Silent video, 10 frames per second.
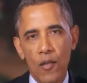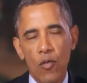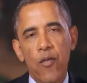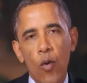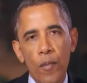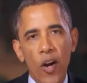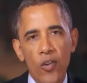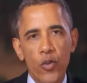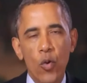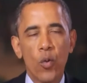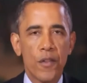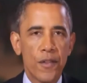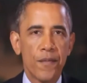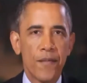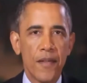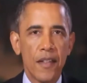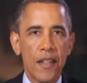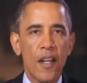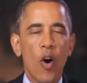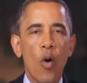reforming our schools,
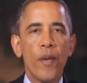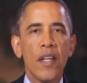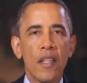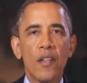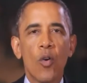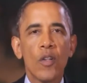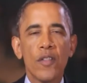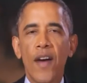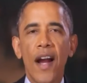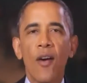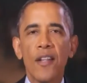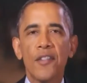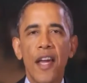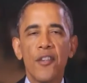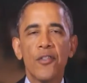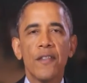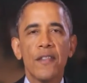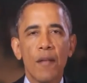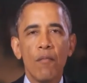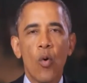and opening the doors of higher education
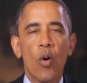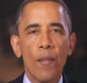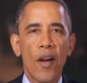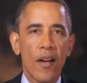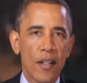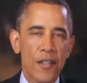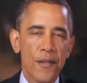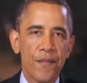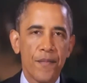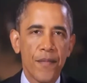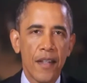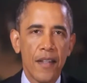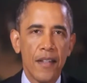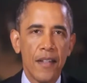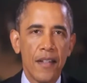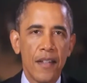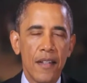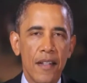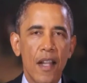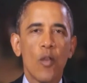to more Americans.
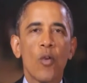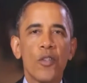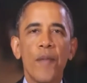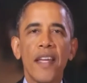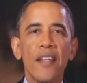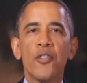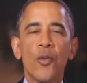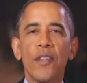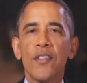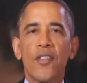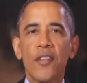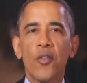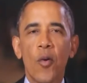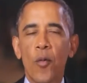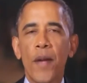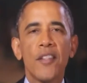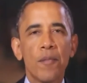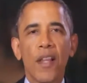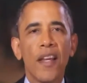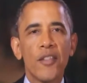In other words, making sure this country remains a
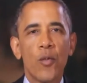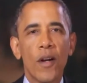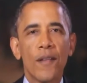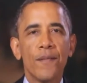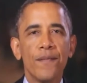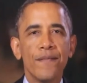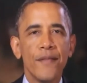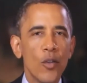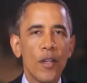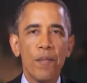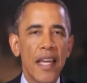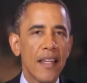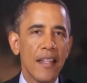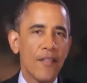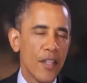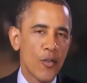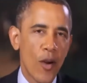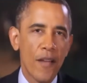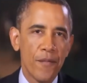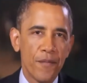place where you can make it if you try.